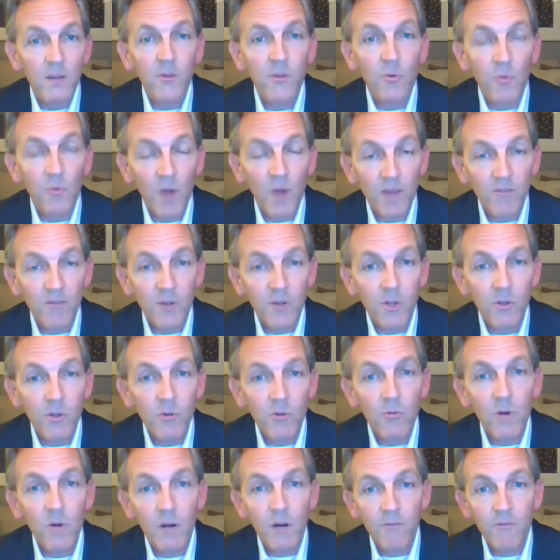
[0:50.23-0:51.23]
the
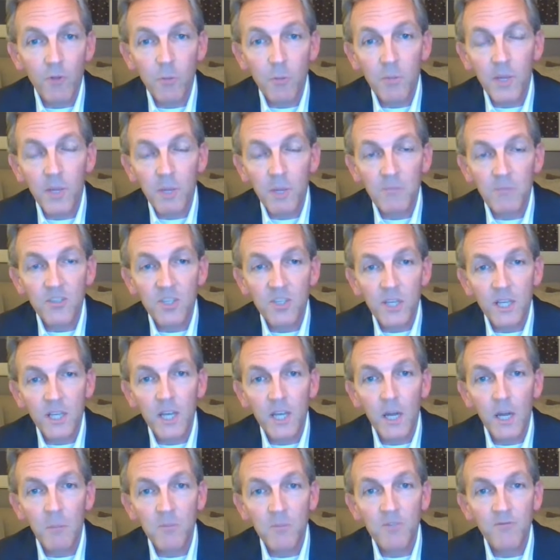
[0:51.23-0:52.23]
revenue of UPMC
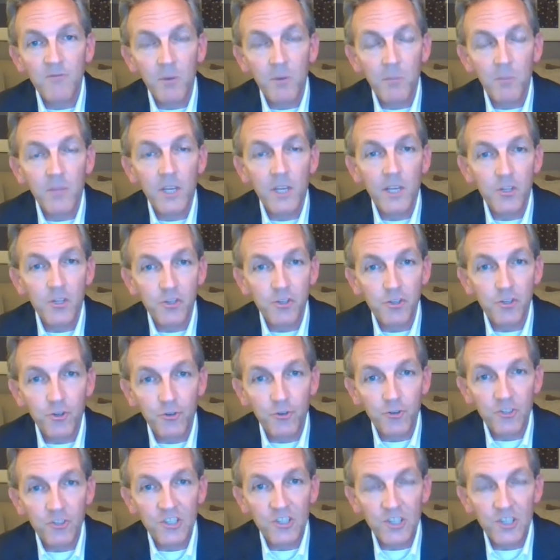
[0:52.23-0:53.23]
comes from the
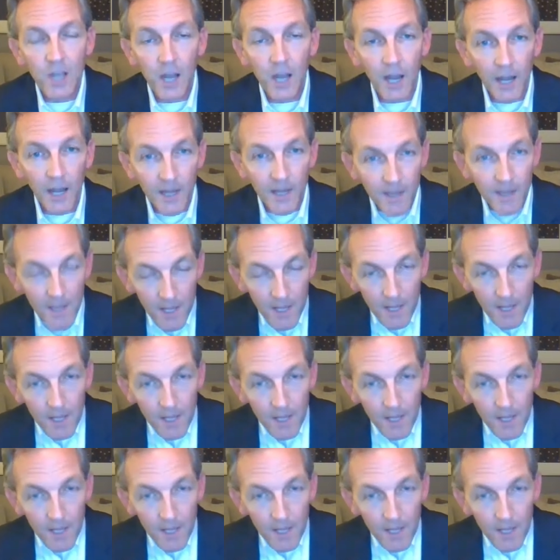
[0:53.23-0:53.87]
insured side.